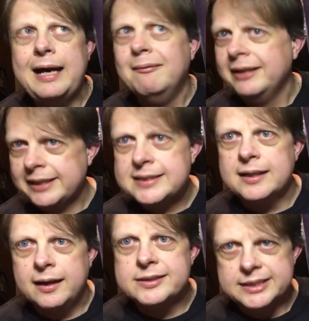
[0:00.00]
And then he
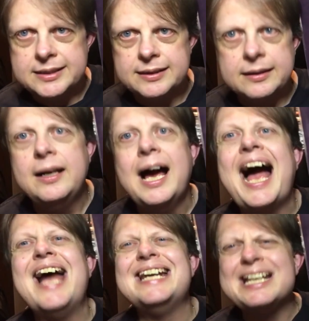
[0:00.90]
started,
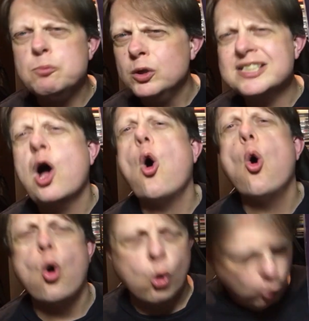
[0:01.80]
and he was
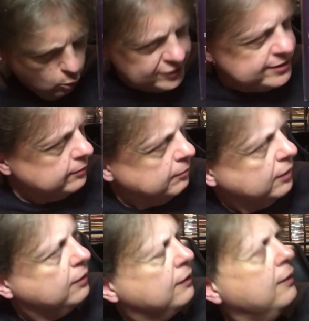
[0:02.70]
awesome.
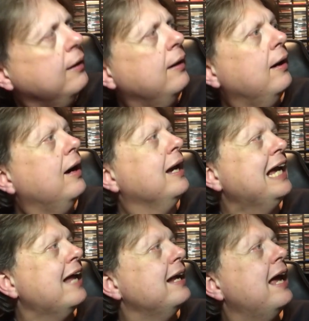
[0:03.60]

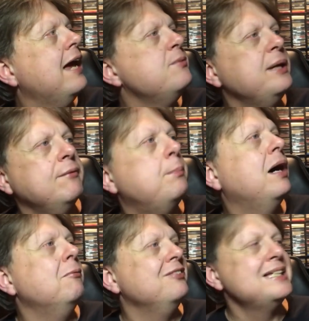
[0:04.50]
He had everybody in the
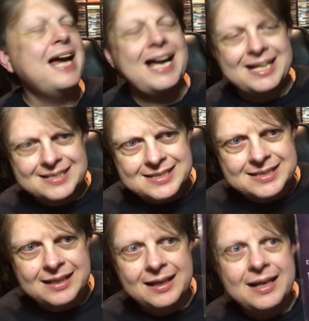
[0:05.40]
palm of his
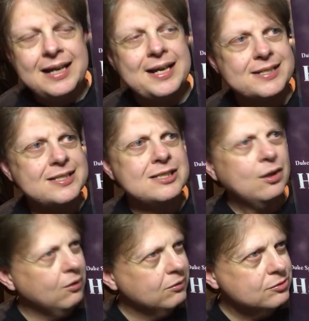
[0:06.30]
hands. His
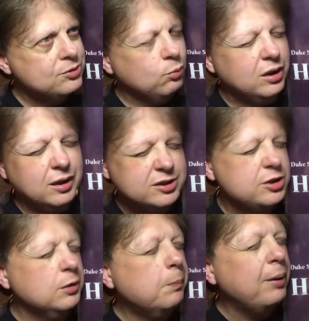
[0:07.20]
songs were
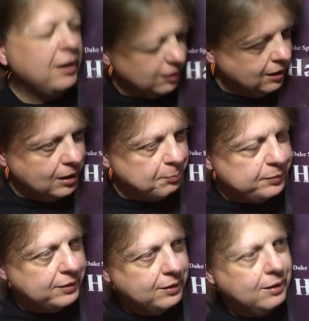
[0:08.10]
superb.